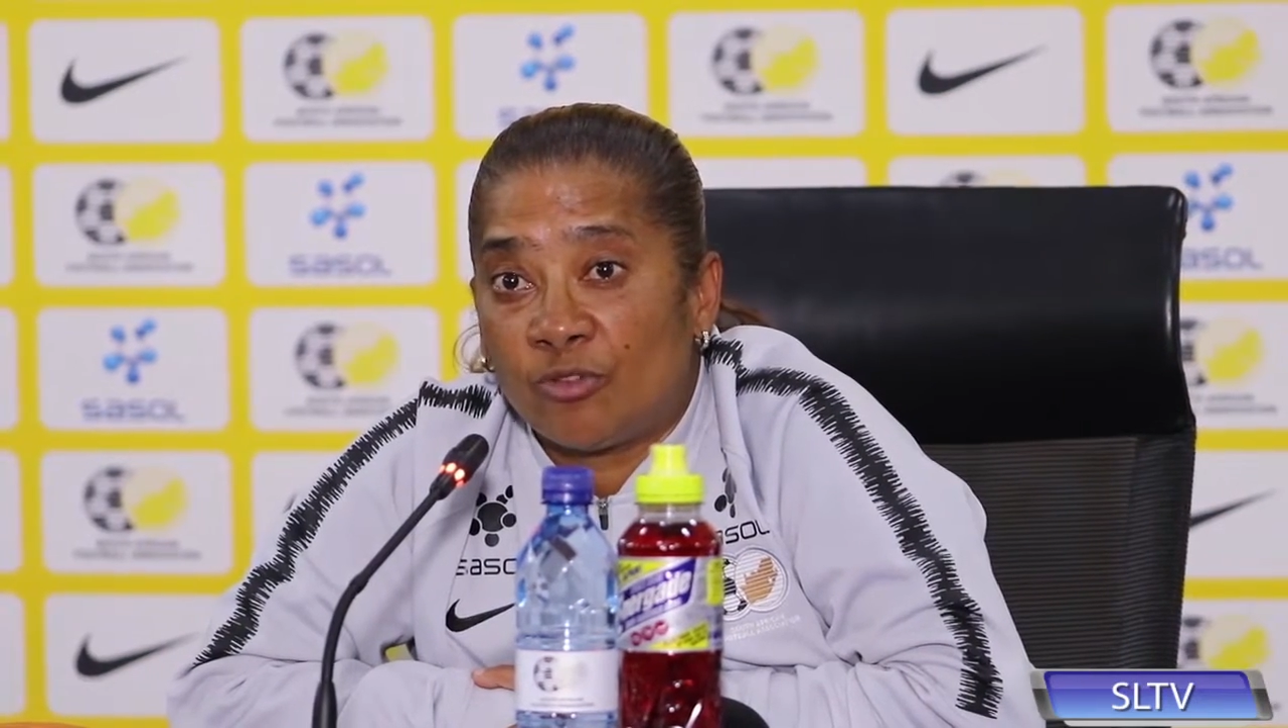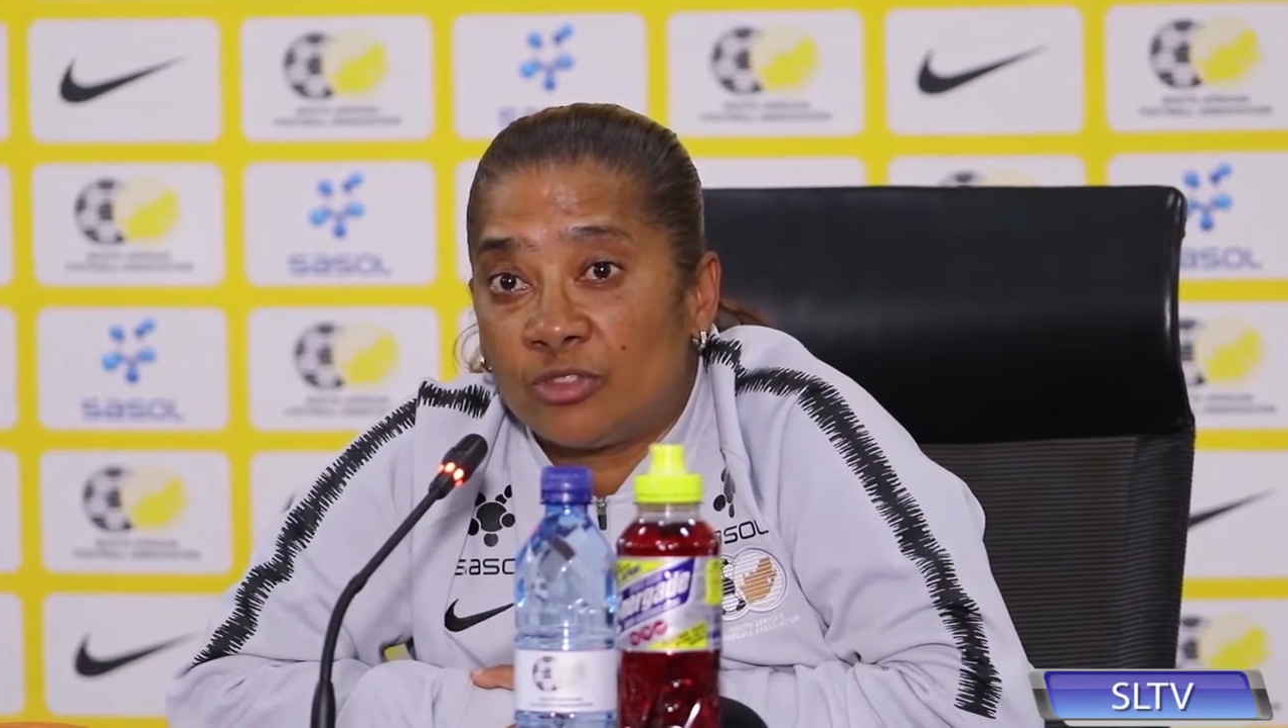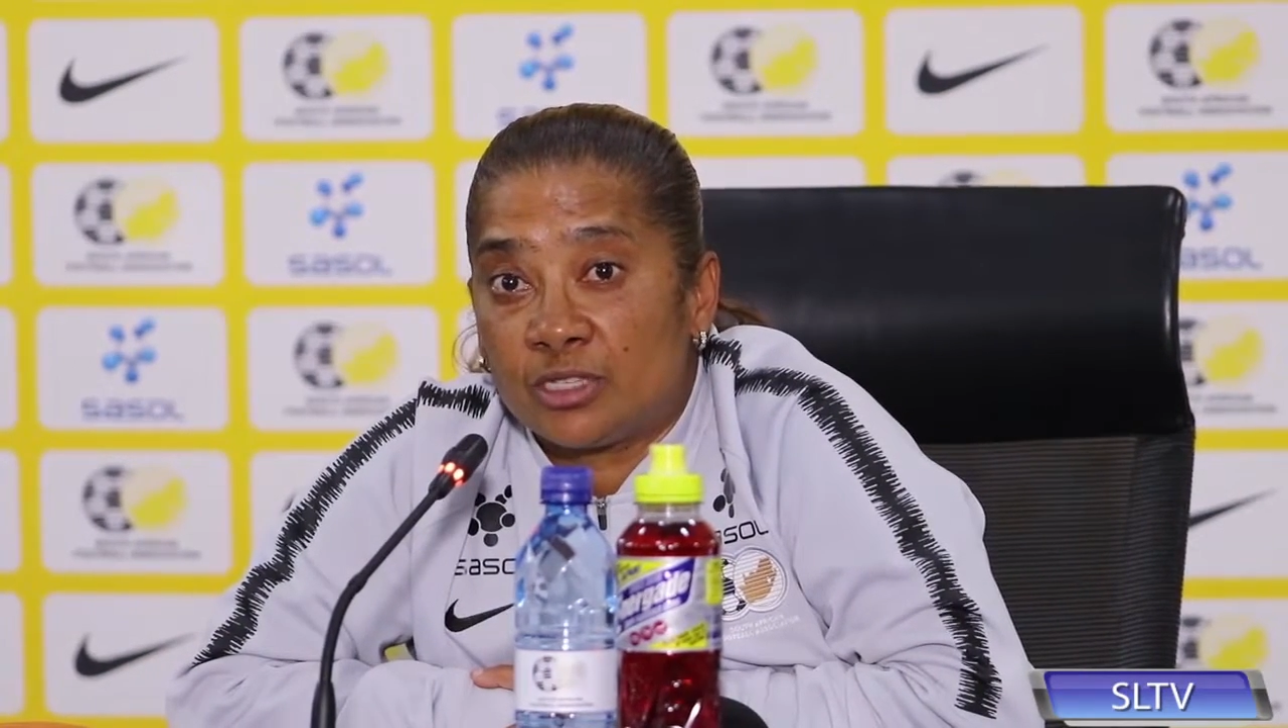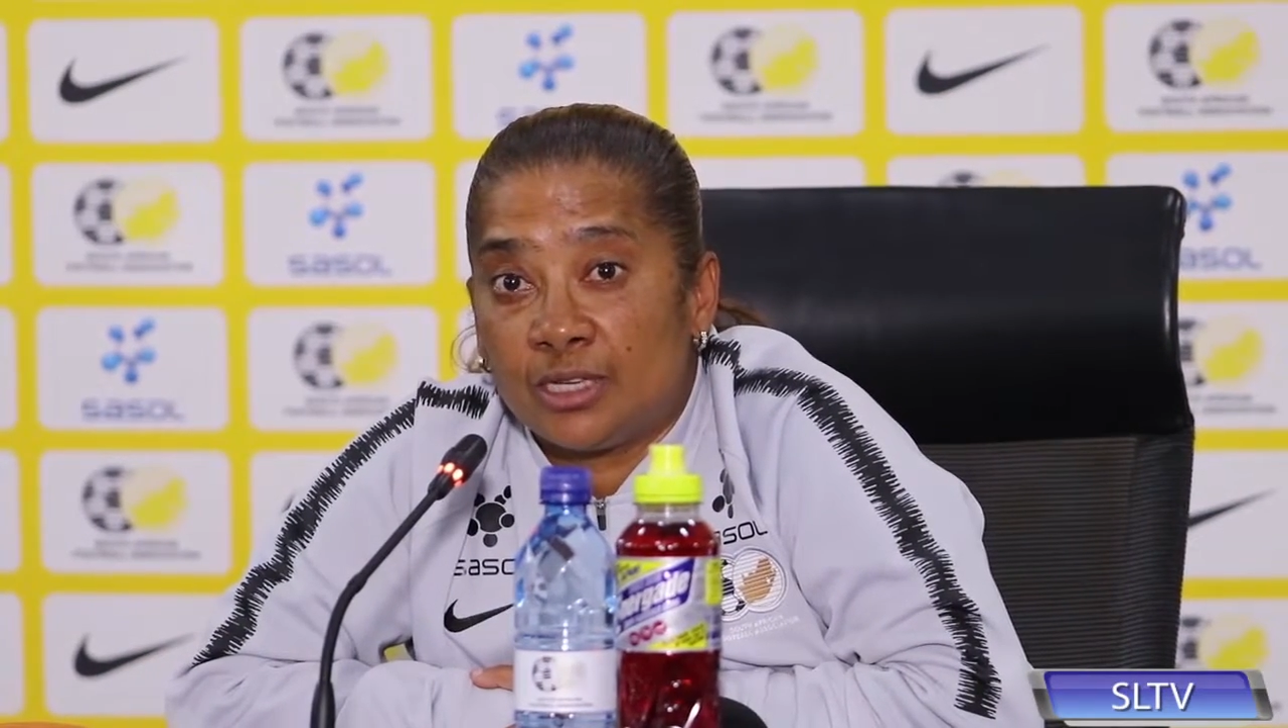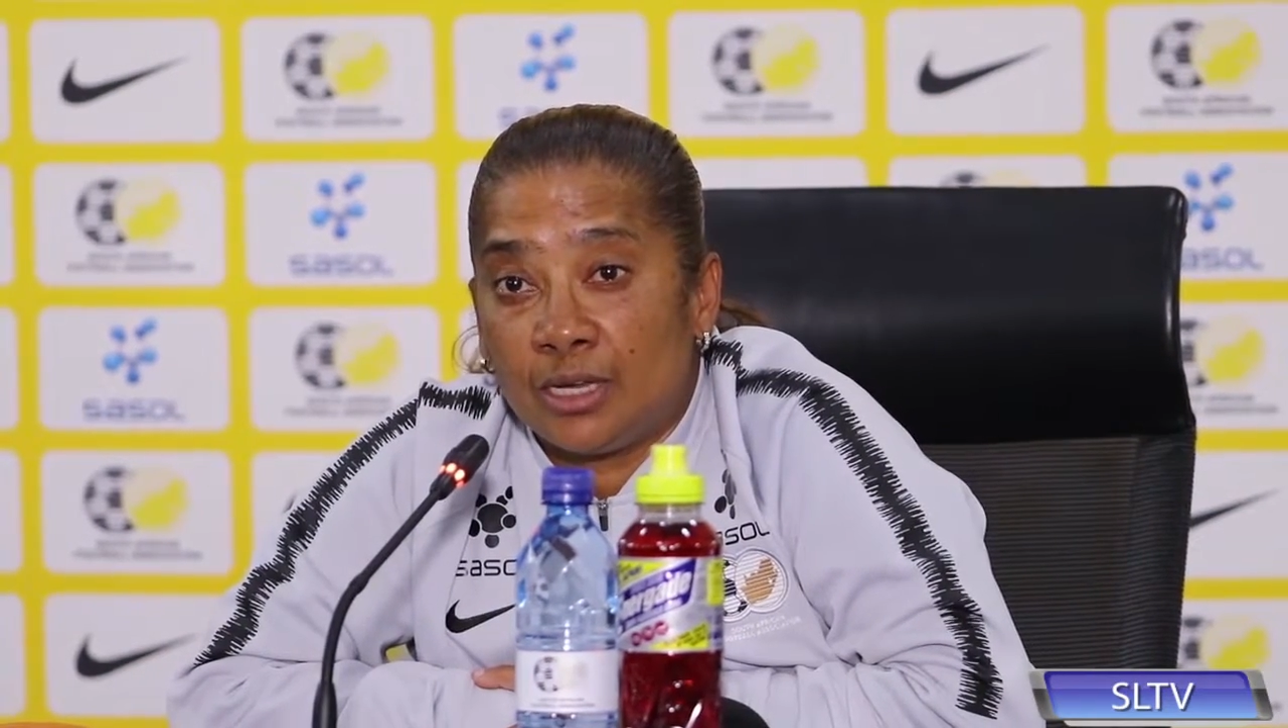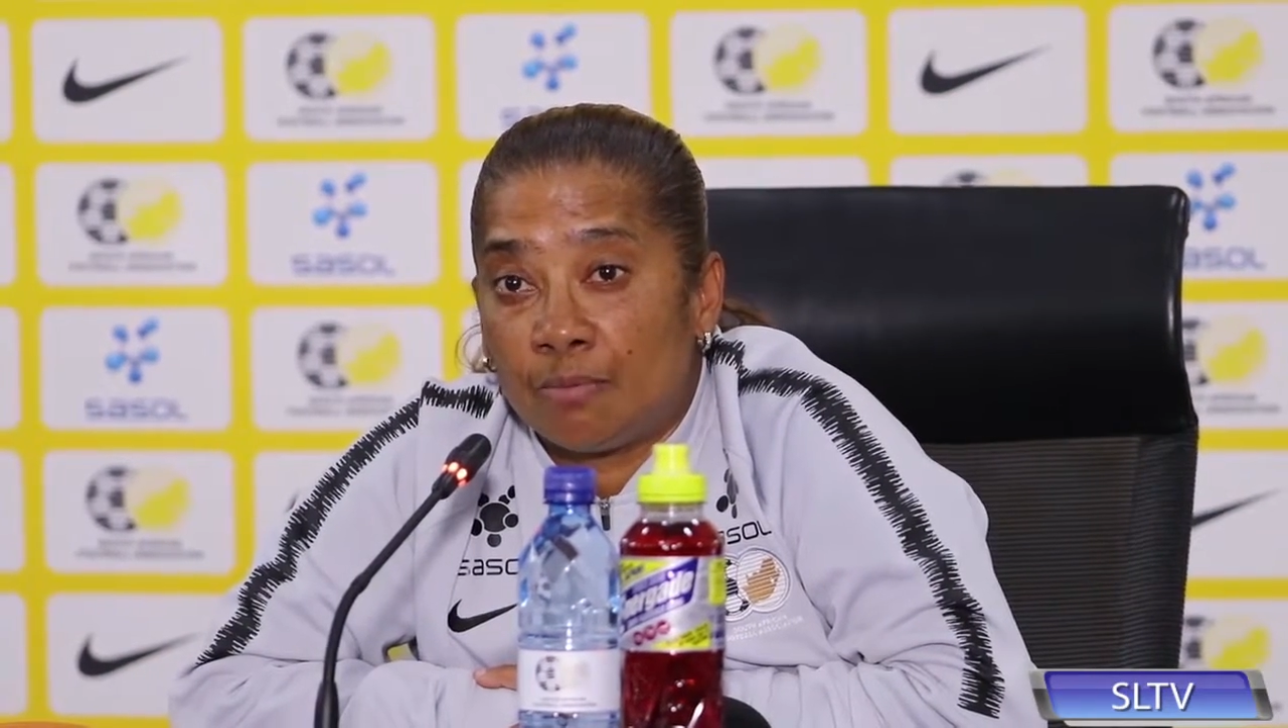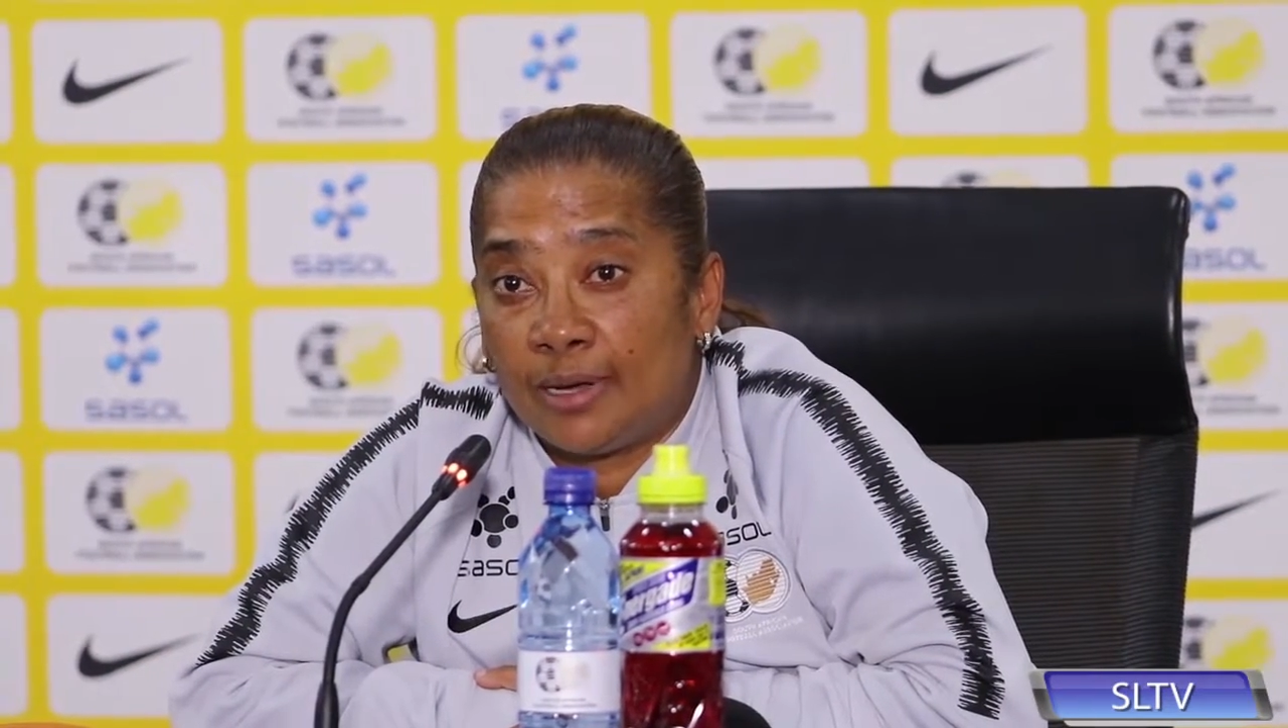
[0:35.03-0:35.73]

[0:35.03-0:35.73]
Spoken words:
of the senior